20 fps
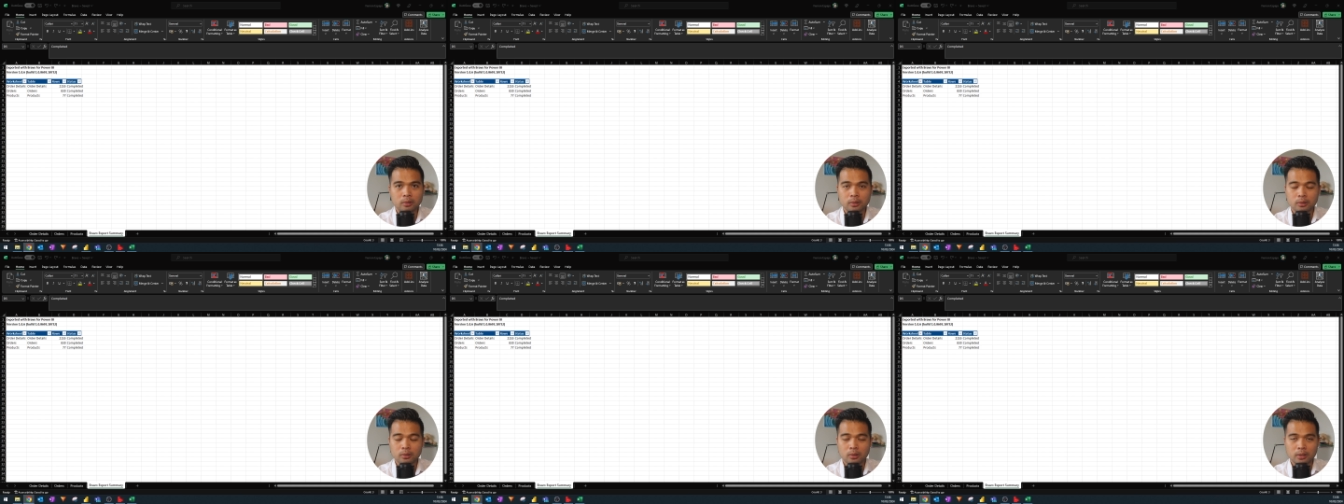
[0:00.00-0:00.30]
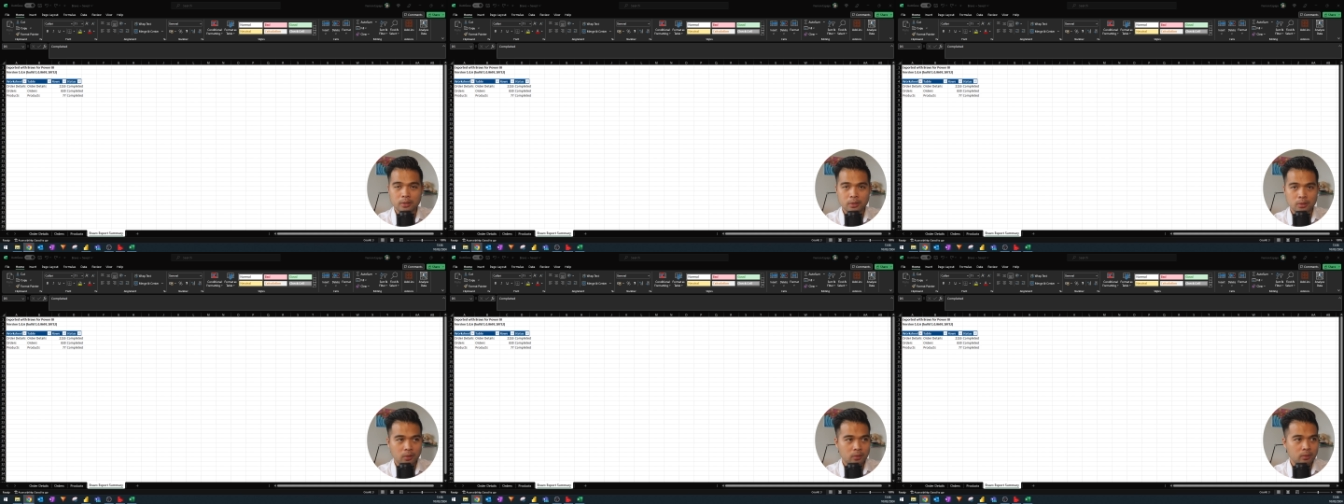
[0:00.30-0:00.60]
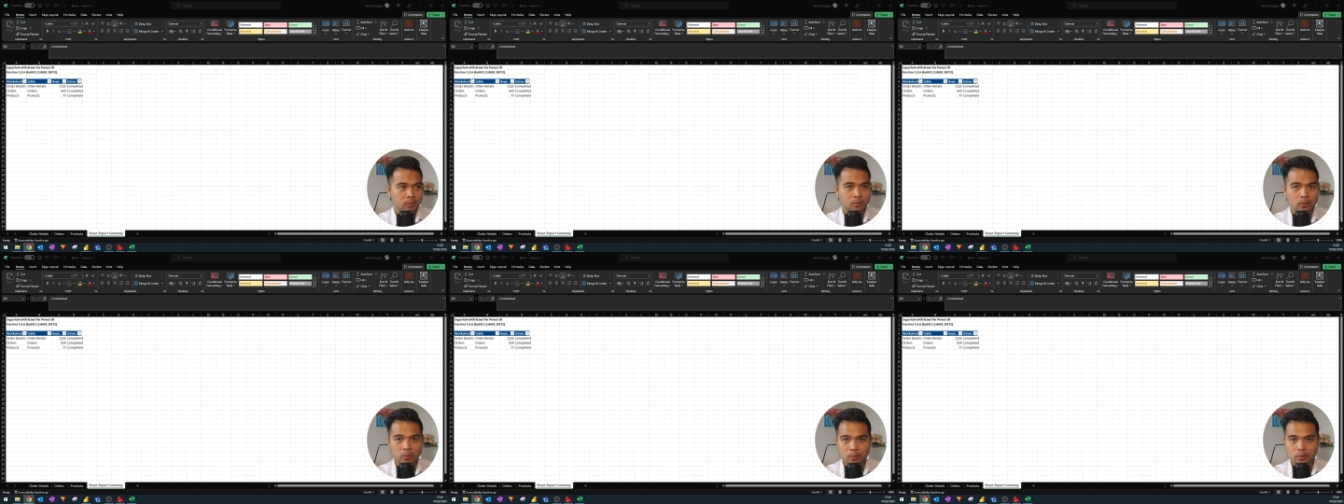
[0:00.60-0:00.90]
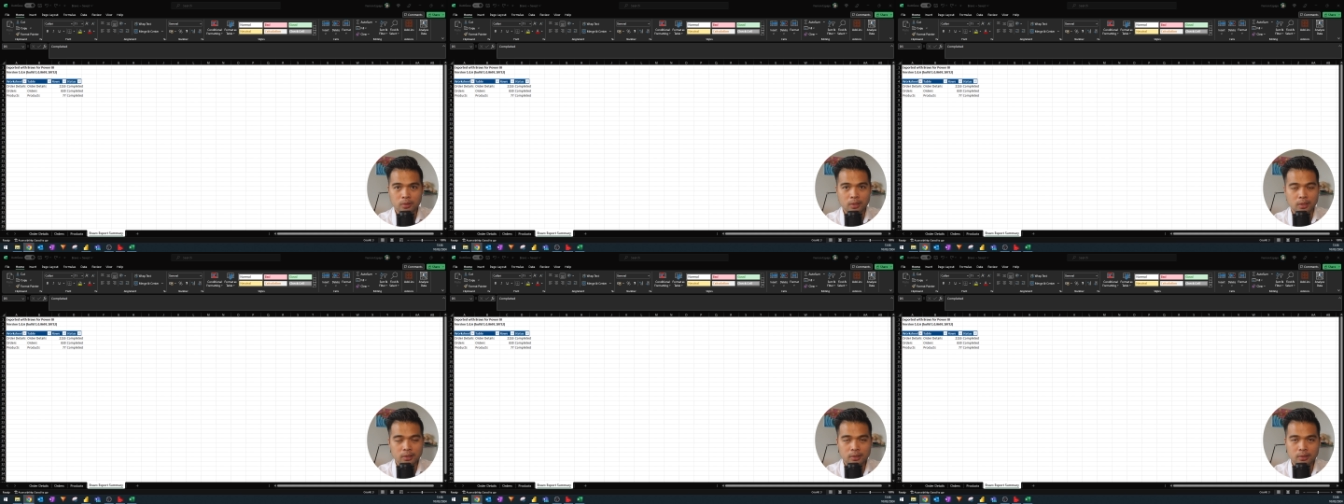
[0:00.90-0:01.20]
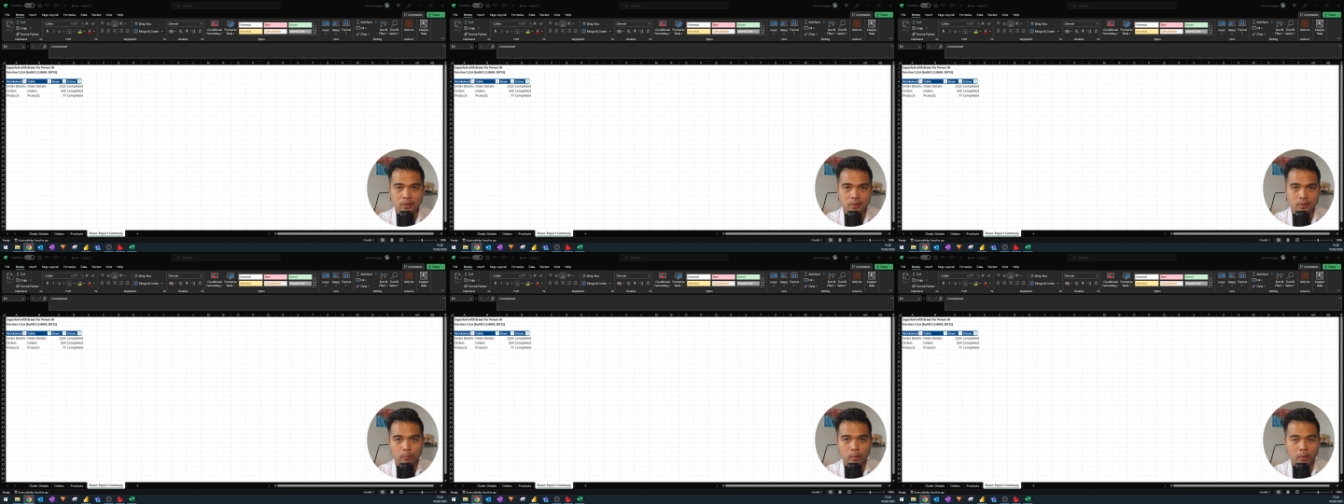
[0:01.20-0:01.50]
So as you
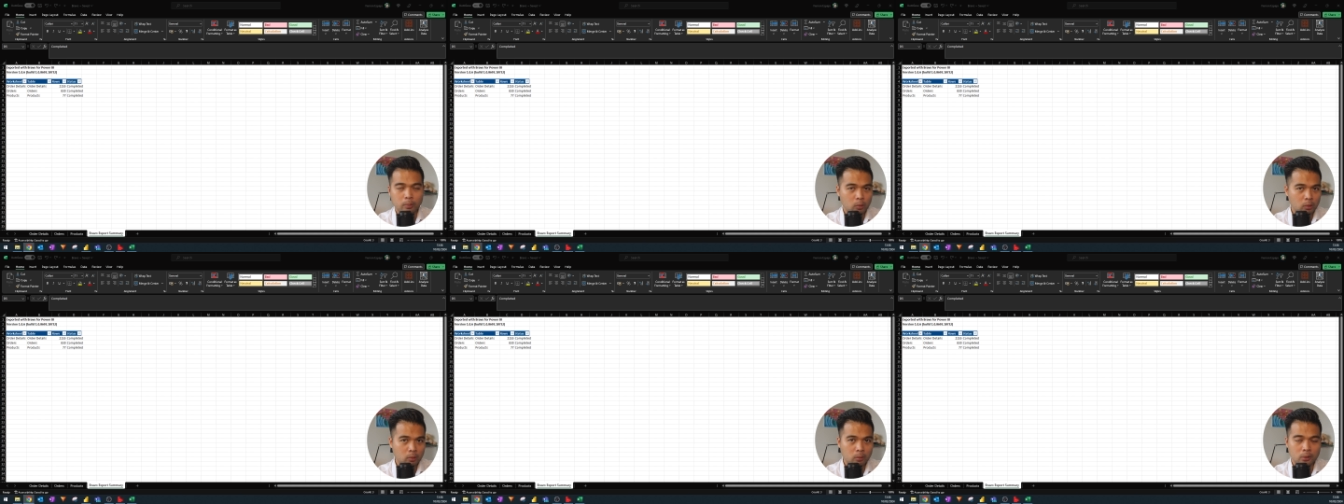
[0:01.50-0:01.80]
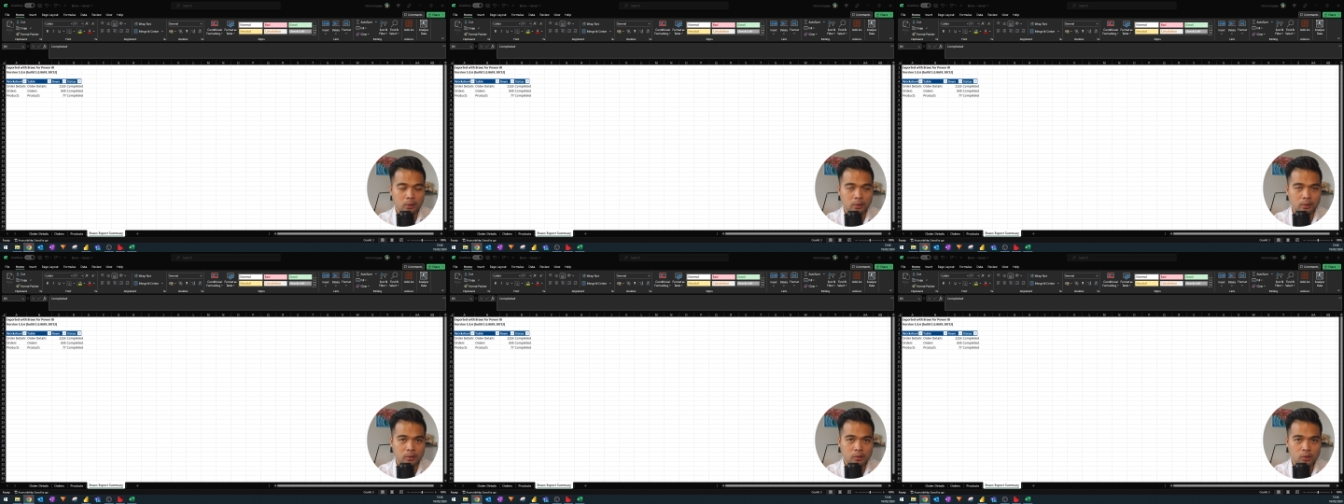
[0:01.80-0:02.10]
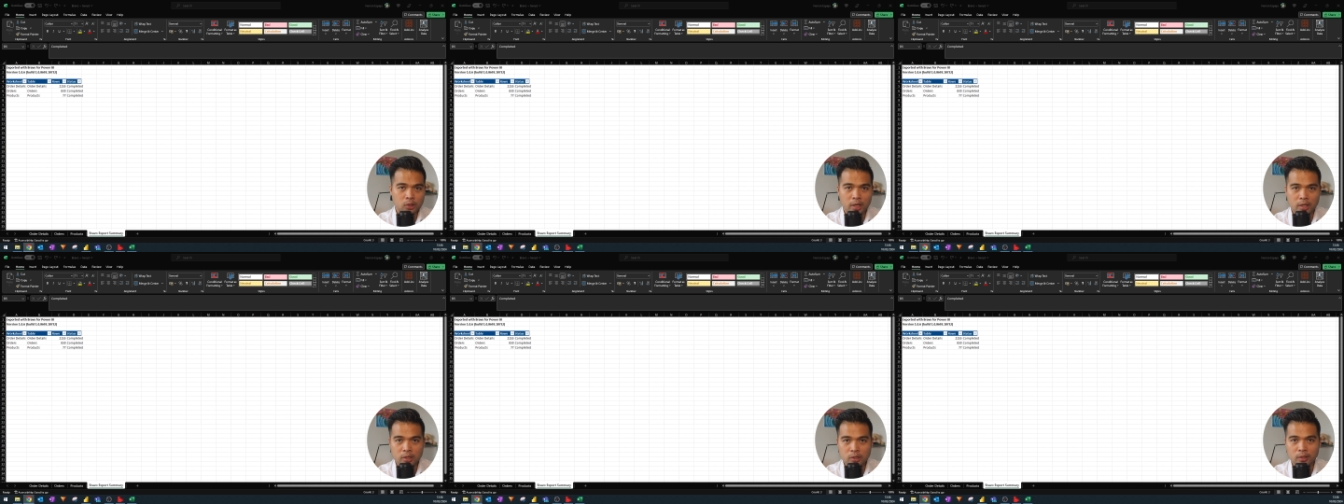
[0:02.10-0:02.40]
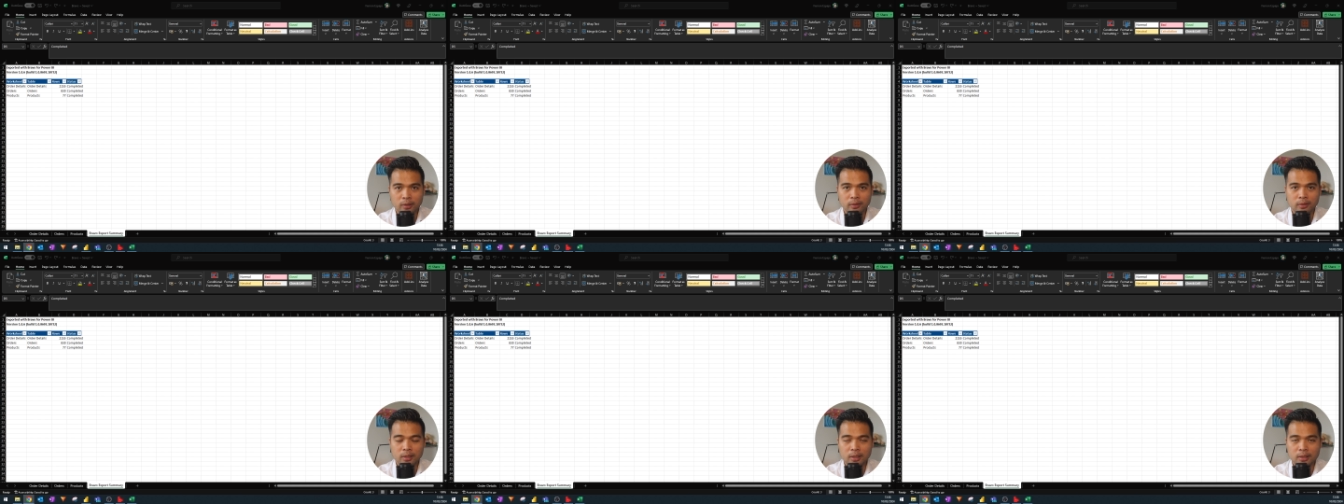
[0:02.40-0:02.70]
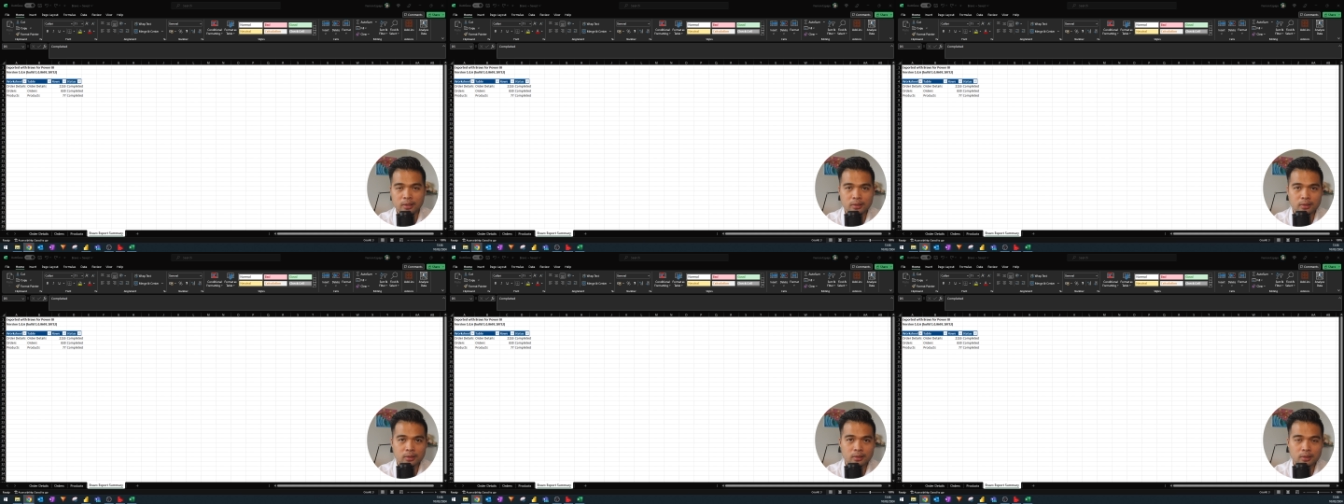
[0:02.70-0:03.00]
noticed, when we were changing
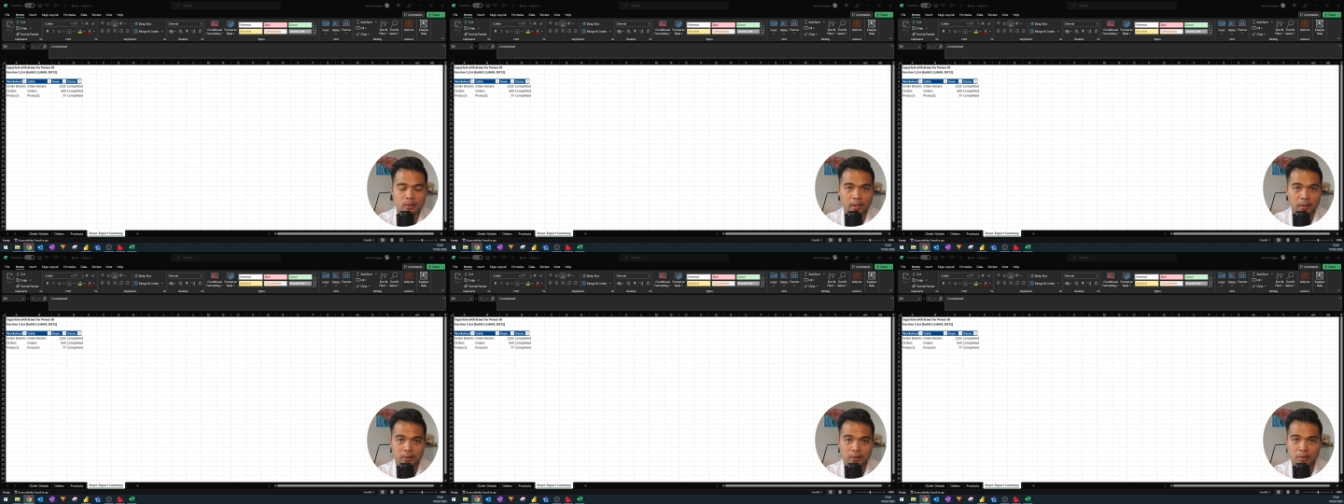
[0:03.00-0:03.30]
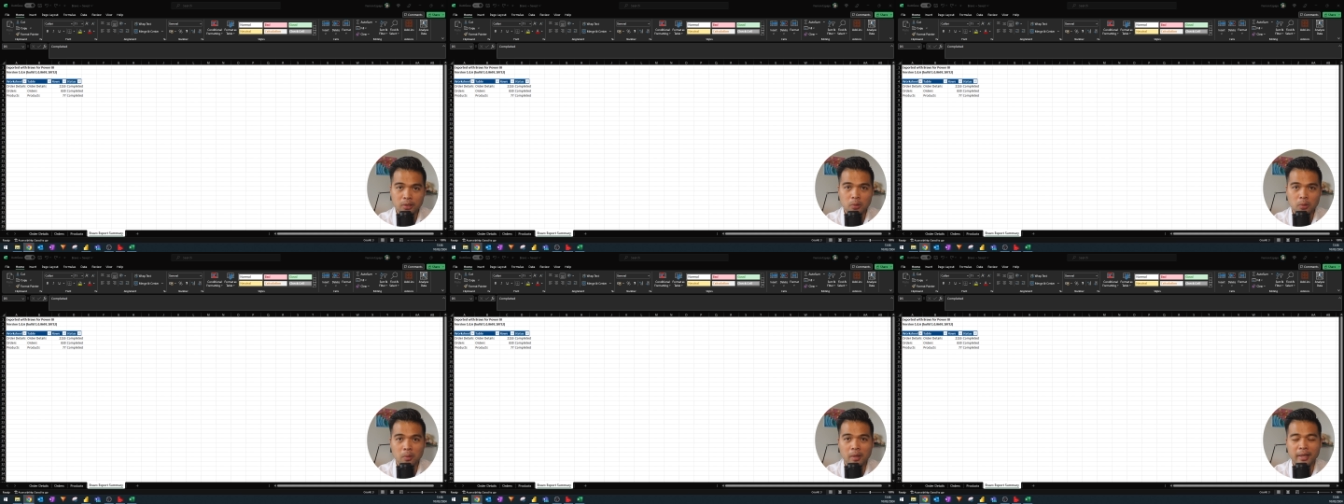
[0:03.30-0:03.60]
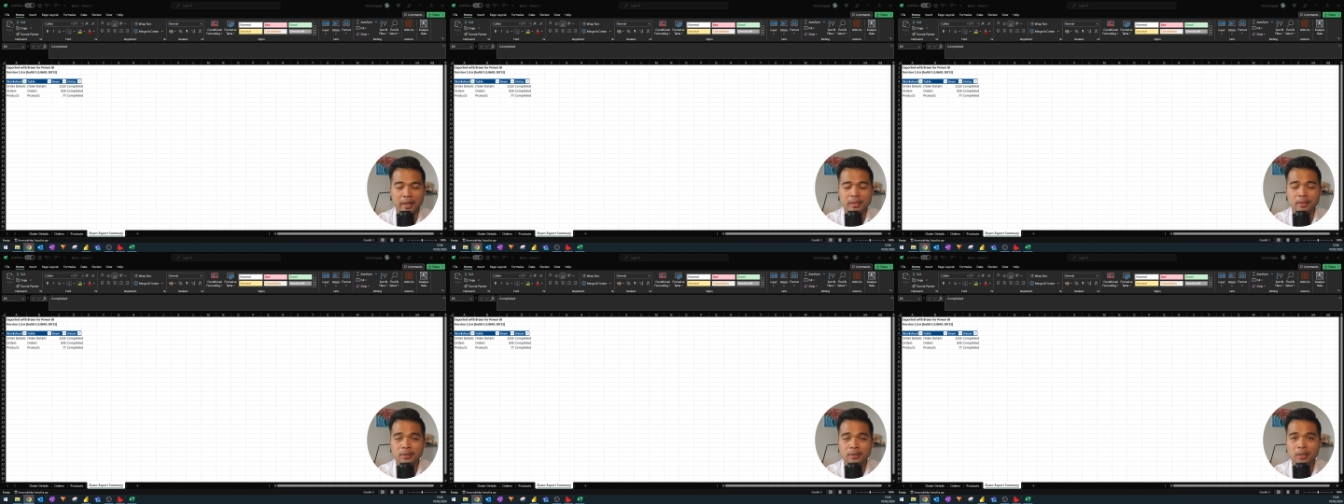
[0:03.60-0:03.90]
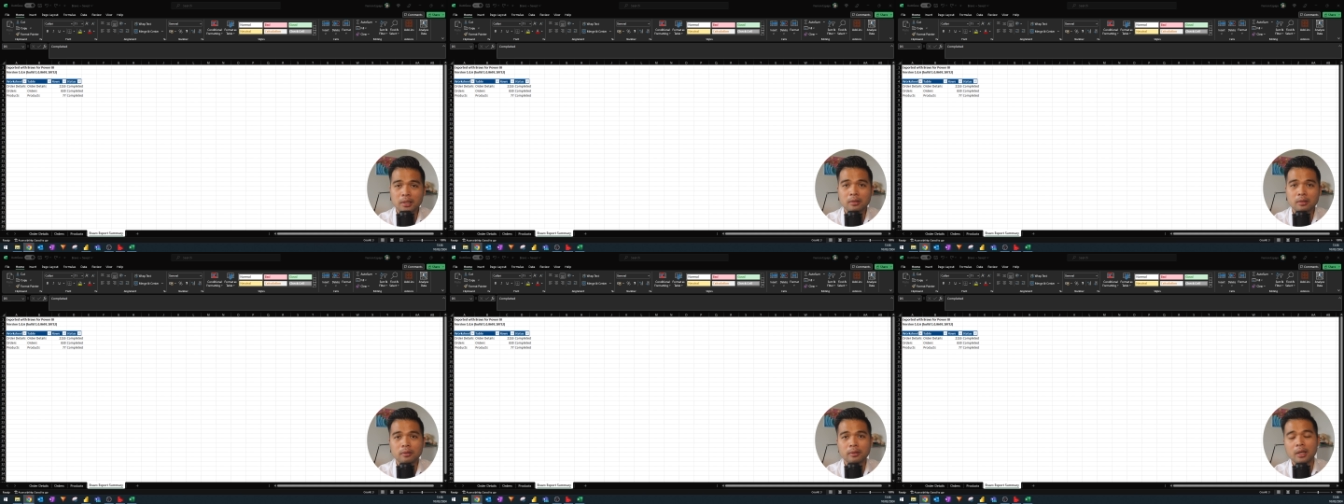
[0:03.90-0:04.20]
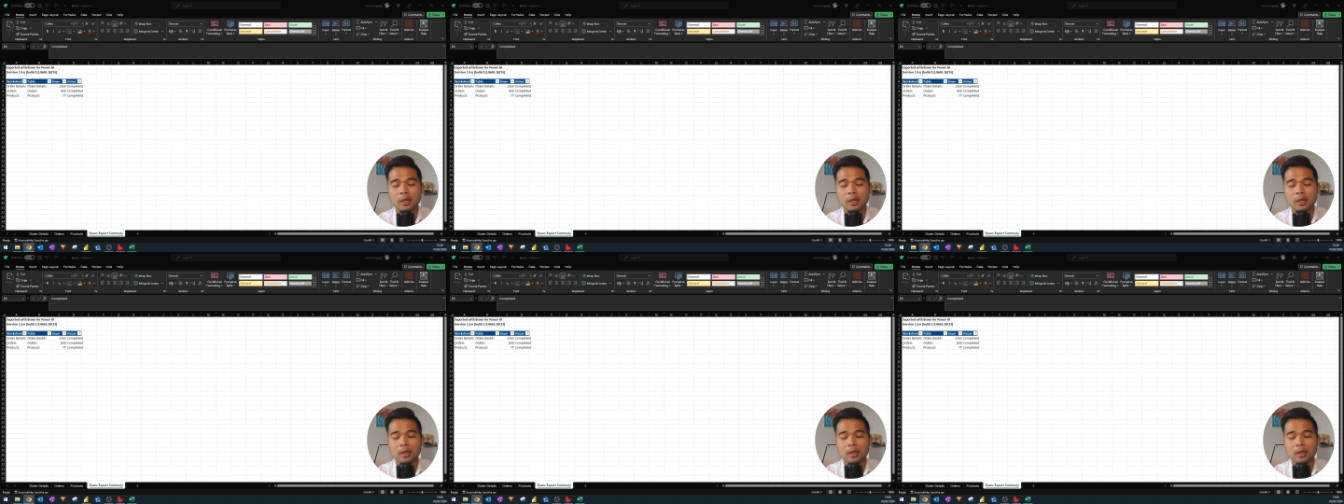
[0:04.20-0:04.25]
things in the U I itself,